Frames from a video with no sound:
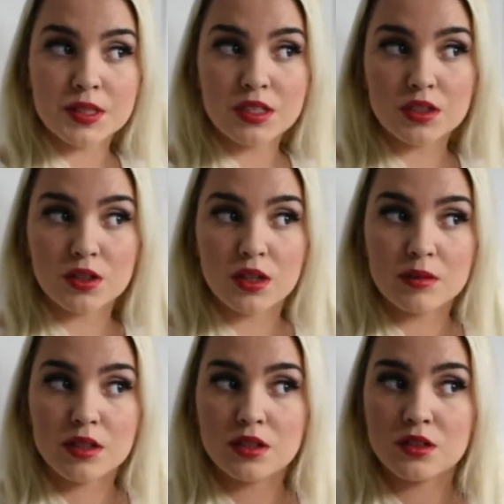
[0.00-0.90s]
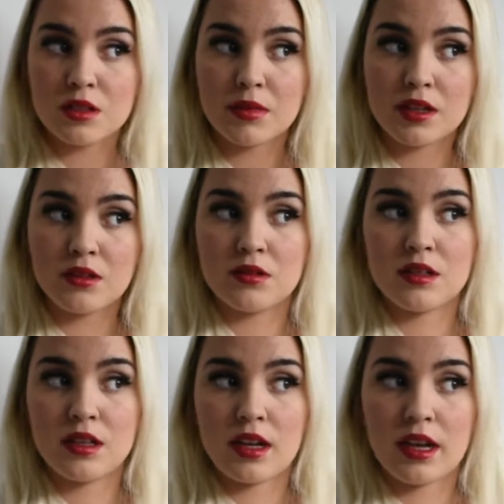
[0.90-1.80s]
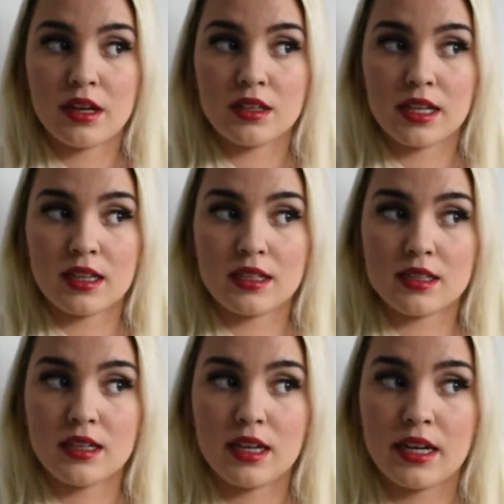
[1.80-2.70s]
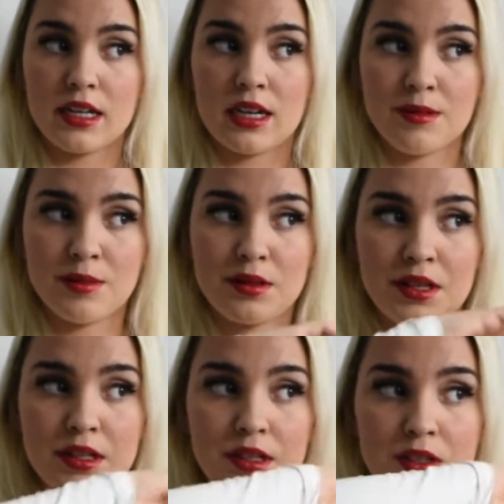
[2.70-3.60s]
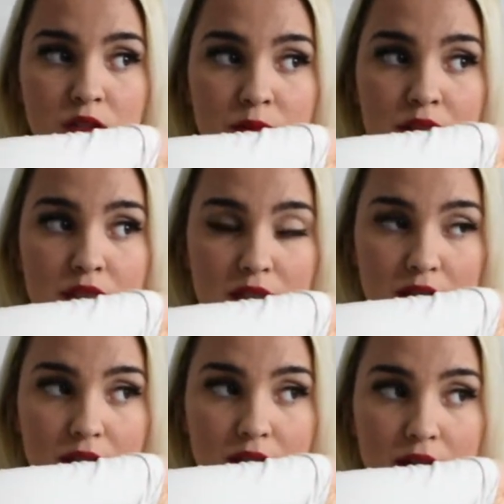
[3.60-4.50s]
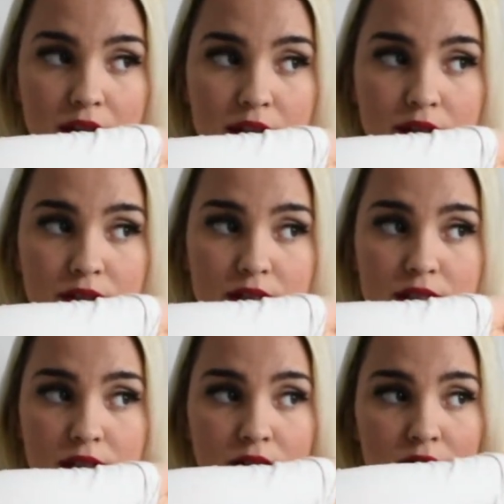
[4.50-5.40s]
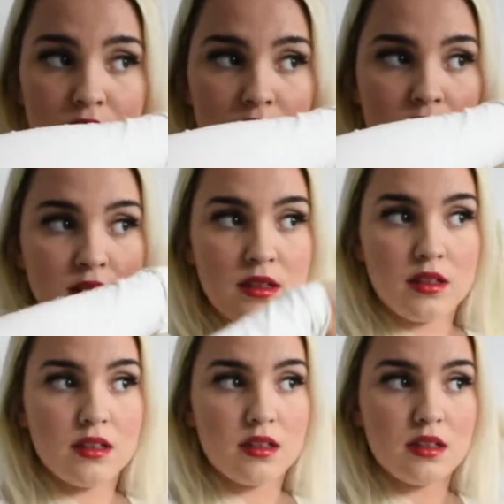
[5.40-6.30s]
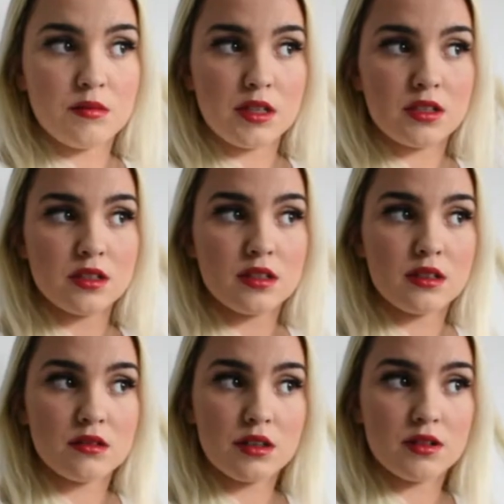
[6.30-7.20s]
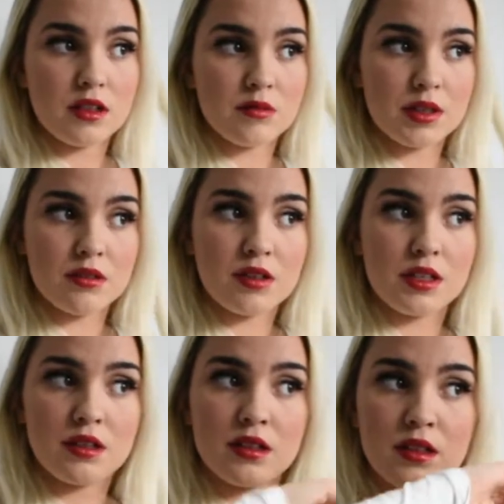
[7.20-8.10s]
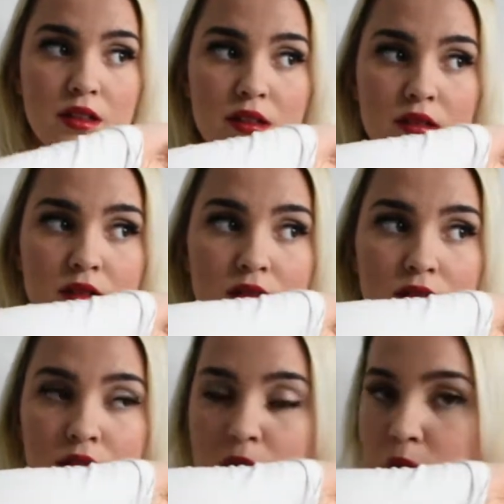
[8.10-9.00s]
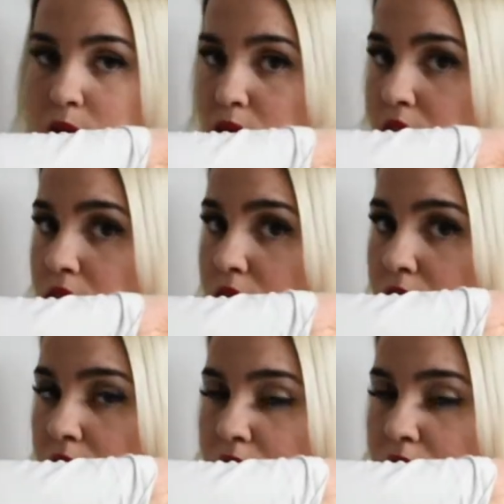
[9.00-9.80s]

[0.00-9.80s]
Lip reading: So I'm just using my own hair length as a guide. I'm about here, so I'm going to start there and kind of cut down. And make sure that I don't have any of my own hair in there. About here.